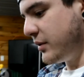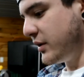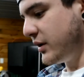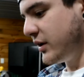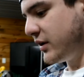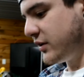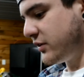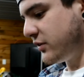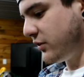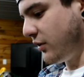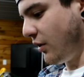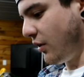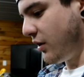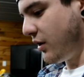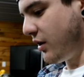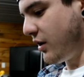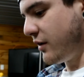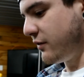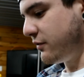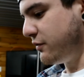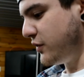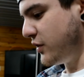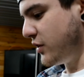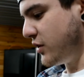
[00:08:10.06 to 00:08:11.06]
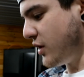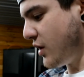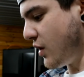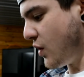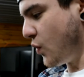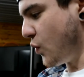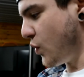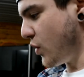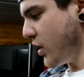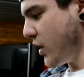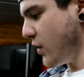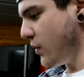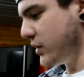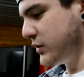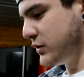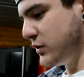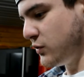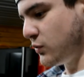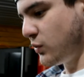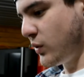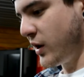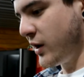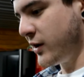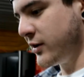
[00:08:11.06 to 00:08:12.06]
get started on figuring out where I want
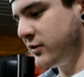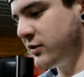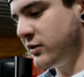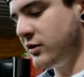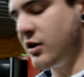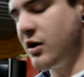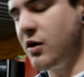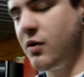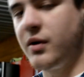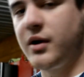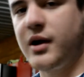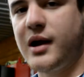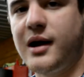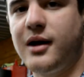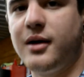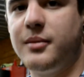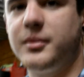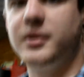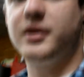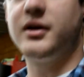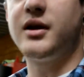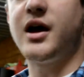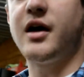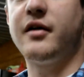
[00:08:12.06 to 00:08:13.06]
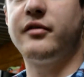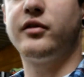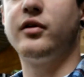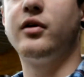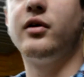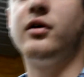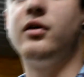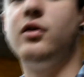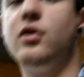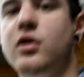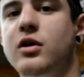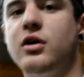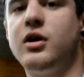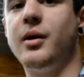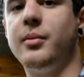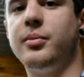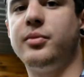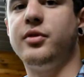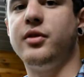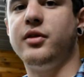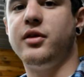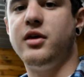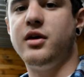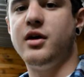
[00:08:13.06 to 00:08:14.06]
these wires to go and how I'm going to have to hook
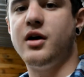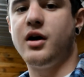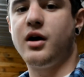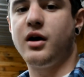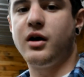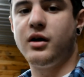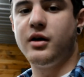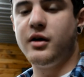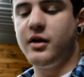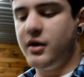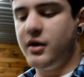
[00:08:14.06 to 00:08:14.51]
up the